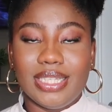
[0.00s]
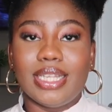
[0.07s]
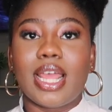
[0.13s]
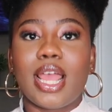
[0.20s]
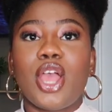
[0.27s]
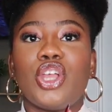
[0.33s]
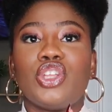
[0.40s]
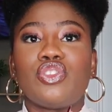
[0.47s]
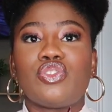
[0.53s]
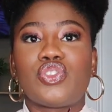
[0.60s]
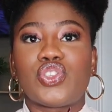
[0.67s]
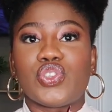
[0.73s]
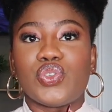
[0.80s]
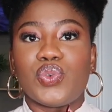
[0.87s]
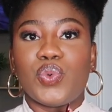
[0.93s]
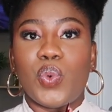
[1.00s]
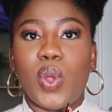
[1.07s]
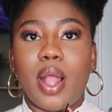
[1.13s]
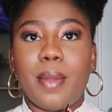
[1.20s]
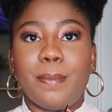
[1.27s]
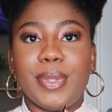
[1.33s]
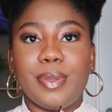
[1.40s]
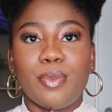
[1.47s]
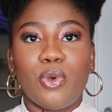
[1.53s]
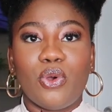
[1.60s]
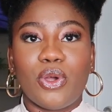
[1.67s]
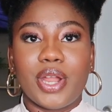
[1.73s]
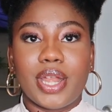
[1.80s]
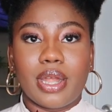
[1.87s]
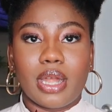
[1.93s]
need to be
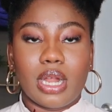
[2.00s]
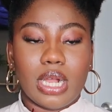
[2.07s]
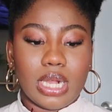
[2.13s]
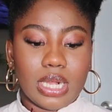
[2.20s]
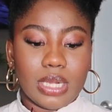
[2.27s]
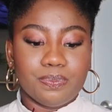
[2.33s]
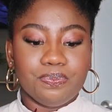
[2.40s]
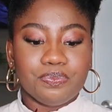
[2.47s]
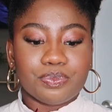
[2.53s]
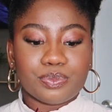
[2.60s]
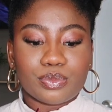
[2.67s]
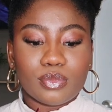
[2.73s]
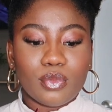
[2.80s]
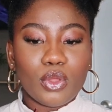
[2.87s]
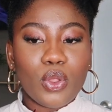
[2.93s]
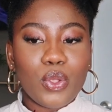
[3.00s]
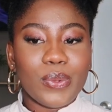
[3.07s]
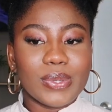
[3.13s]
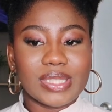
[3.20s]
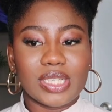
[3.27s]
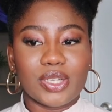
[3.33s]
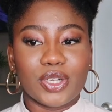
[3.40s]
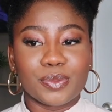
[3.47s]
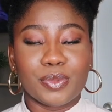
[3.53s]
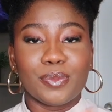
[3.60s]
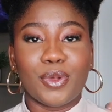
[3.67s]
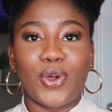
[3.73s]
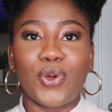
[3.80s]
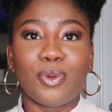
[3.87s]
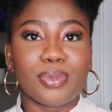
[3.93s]
more
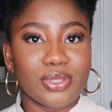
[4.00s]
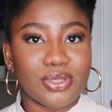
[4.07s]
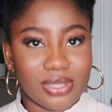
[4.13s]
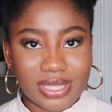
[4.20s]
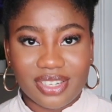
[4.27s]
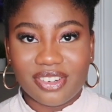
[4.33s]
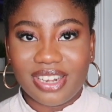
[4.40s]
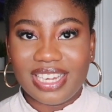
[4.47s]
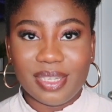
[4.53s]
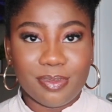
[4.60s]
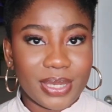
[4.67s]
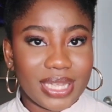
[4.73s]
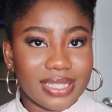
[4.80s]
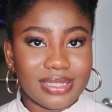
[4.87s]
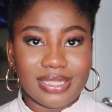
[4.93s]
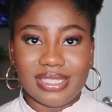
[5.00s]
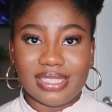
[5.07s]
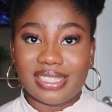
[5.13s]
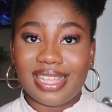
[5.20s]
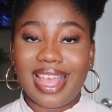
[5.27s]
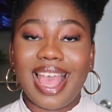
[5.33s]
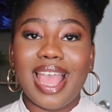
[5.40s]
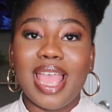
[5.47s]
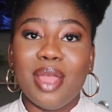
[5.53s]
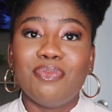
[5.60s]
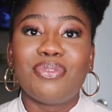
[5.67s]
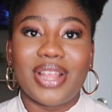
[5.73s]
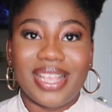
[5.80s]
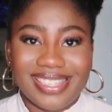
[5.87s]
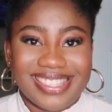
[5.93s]
be more open to the granny panties.
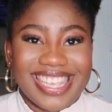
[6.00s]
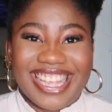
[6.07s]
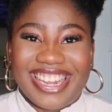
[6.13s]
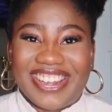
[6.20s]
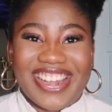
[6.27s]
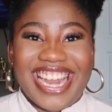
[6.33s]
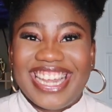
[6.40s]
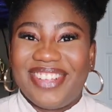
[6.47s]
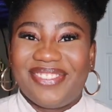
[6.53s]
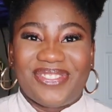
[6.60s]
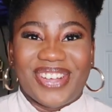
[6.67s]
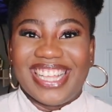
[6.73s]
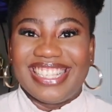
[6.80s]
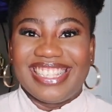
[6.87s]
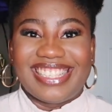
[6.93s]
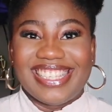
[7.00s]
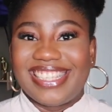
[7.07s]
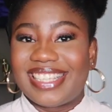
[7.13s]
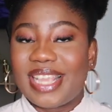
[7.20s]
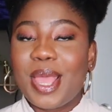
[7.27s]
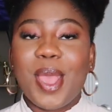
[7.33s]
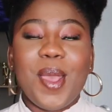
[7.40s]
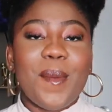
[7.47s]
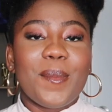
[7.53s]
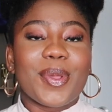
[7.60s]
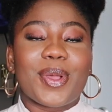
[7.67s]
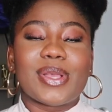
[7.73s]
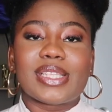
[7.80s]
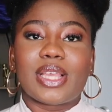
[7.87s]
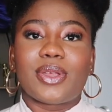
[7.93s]
Embrace the granny panties,
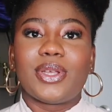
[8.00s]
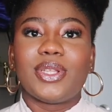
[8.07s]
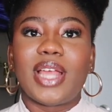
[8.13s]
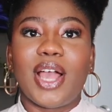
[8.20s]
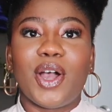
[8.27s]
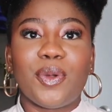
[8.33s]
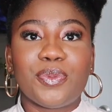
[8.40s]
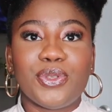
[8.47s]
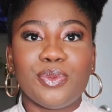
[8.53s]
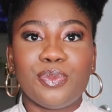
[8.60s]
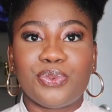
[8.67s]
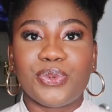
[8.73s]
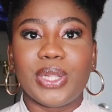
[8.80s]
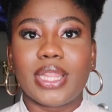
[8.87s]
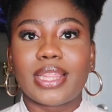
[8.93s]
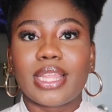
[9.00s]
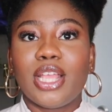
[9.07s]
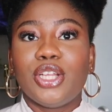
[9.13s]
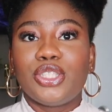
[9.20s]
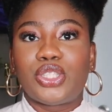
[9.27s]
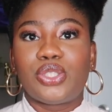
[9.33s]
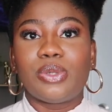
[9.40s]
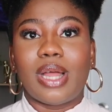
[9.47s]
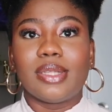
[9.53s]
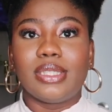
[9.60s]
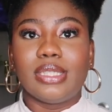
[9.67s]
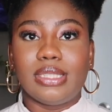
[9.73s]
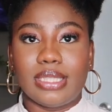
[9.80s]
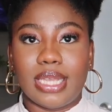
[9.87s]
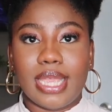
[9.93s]
because they're going to help you breathe
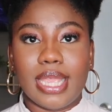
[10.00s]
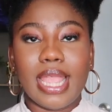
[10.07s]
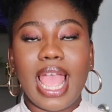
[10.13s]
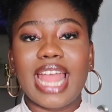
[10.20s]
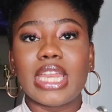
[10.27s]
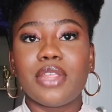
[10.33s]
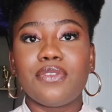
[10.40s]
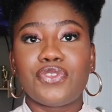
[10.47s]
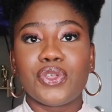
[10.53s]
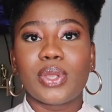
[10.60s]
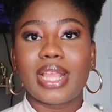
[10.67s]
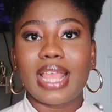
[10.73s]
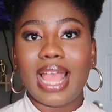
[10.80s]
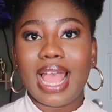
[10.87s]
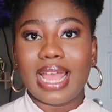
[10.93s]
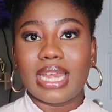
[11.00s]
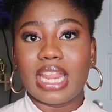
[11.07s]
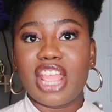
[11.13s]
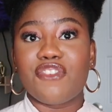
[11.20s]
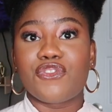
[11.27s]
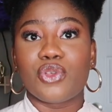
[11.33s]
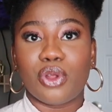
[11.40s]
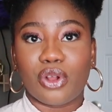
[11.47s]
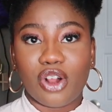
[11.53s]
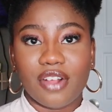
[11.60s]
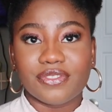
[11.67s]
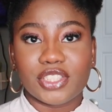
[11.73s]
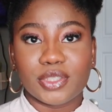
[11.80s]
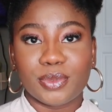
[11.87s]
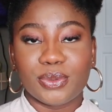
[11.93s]
throughout the day. And if you can, if you're
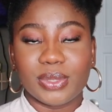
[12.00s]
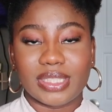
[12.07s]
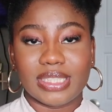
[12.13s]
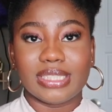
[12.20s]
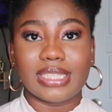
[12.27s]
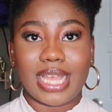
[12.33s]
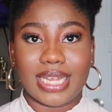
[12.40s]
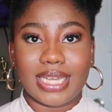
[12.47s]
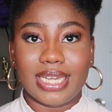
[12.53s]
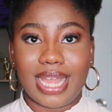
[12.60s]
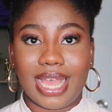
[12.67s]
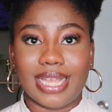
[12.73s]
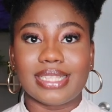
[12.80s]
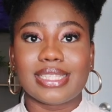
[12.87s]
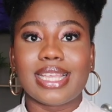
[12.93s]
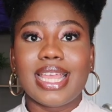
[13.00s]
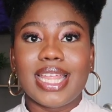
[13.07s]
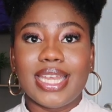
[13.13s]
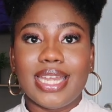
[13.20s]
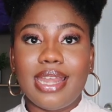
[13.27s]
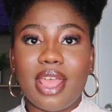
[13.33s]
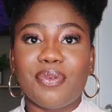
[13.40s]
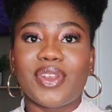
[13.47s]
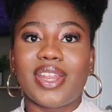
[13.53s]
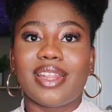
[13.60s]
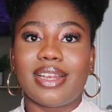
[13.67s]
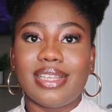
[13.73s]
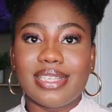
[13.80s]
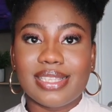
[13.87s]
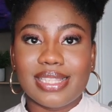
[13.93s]
comfortable with it at night,
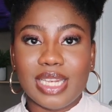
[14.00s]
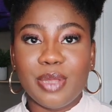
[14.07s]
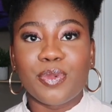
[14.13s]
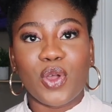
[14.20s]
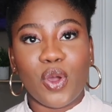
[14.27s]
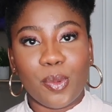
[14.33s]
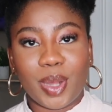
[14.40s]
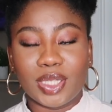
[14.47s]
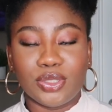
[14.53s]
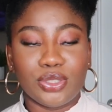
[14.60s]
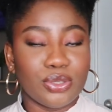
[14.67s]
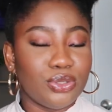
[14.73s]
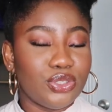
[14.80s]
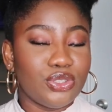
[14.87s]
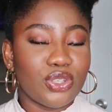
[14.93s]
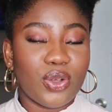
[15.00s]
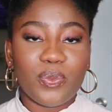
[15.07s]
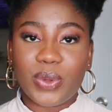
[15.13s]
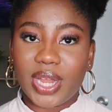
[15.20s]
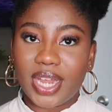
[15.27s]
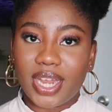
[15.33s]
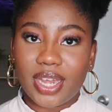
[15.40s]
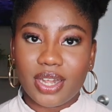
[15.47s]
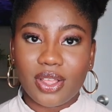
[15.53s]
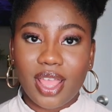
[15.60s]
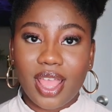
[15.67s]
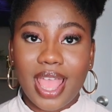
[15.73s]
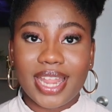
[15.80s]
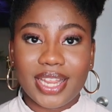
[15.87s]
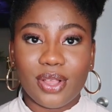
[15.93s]
definitely sleep commando. Do not wear
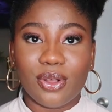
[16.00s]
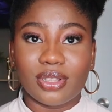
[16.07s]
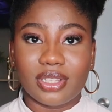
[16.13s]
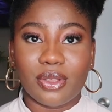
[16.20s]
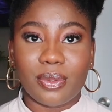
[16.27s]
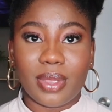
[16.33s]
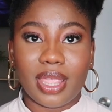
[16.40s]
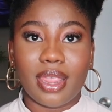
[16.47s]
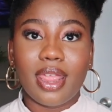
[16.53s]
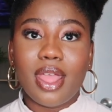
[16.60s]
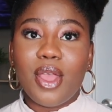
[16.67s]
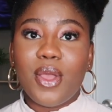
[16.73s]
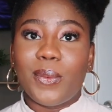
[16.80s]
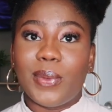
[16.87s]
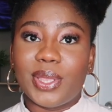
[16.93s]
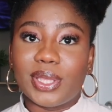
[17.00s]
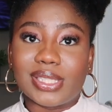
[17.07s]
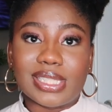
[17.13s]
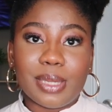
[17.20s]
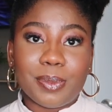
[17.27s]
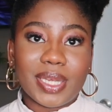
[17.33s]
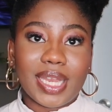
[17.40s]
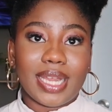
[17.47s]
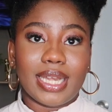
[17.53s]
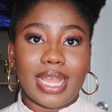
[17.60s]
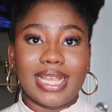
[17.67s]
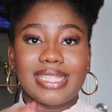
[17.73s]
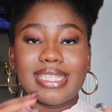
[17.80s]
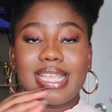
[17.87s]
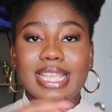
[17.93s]
any underwear when you're sleeping at
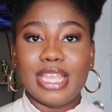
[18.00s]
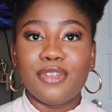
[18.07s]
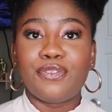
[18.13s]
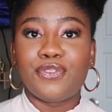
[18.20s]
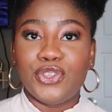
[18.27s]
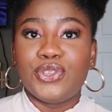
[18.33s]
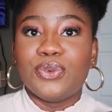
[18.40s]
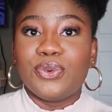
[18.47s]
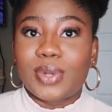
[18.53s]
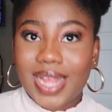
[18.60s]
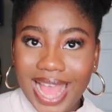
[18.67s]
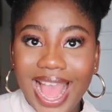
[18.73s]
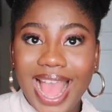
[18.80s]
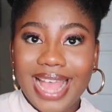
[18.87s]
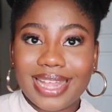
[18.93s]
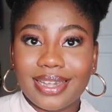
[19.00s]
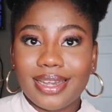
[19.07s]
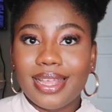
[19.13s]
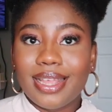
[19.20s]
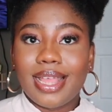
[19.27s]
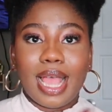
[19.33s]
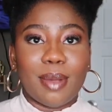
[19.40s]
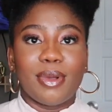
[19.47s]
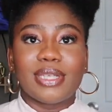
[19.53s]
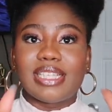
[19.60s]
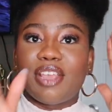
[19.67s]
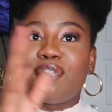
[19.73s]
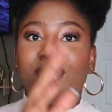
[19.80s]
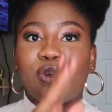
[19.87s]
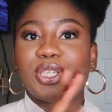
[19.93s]
night, if you can. I'm
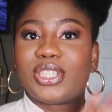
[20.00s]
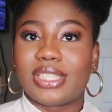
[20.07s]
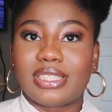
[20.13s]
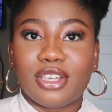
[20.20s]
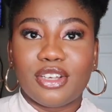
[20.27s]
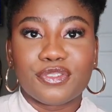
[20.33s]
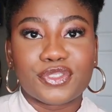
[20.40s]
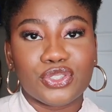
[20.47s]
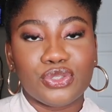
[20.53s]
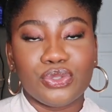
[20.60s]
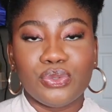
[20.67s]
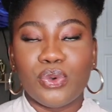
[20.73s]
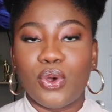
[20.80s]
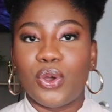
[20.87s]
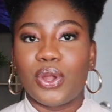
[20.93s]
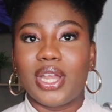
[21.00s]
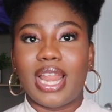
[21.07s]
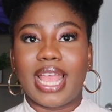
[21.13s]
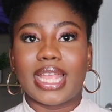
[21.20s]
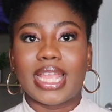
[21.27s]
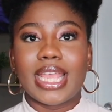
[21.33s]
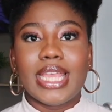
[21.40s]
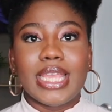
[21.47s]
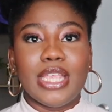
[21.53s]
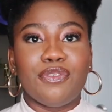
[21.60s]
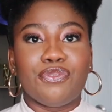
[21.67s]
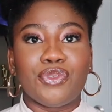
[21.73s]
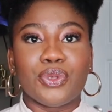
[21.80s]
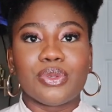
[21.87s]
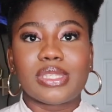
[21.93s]
not saying force yourself to, or like
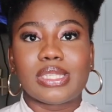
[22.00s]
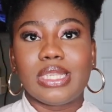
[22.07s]
if you